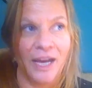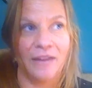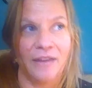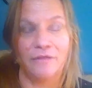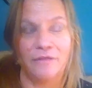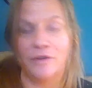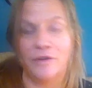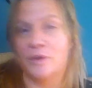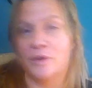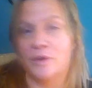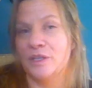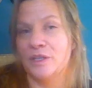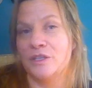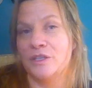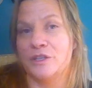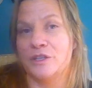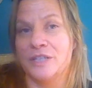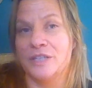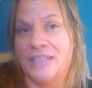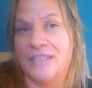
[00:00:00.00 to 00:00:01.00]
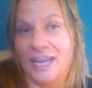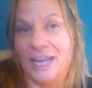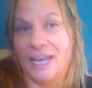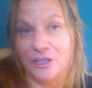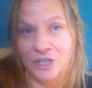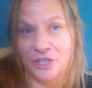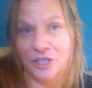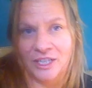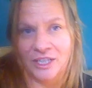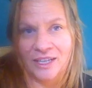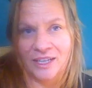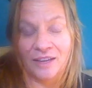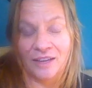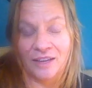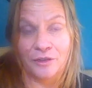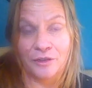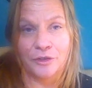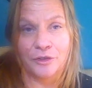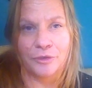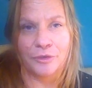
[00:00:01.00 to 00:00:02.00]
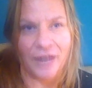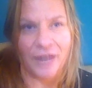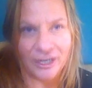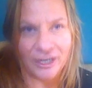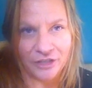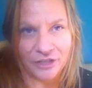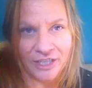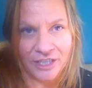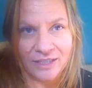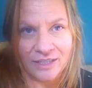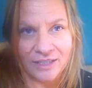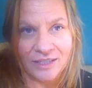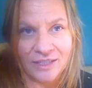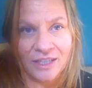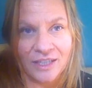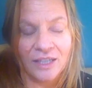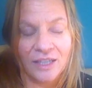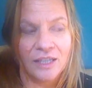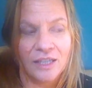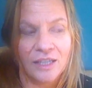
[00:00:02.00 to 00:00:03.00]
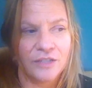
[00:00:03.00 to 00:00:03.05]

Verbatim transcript: and focus your attention in other directions.